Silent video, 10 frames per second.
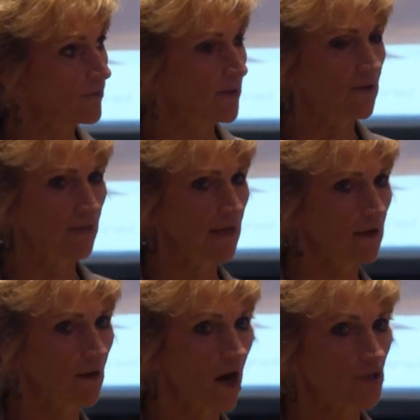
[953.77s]
but you think,
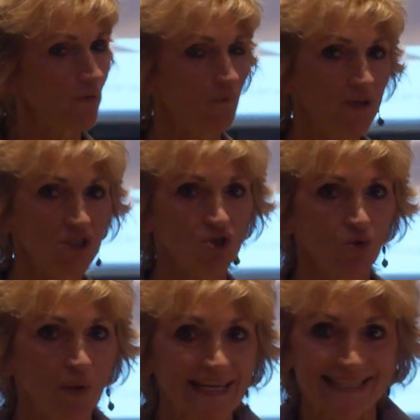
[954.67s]
gosh, if we just
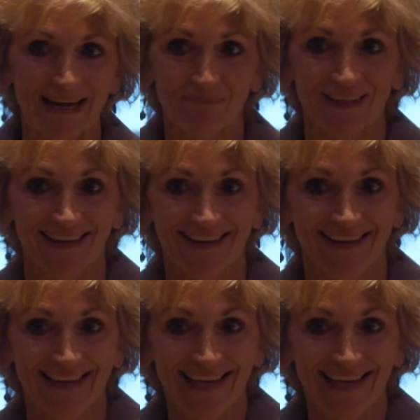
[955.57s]
tweak something,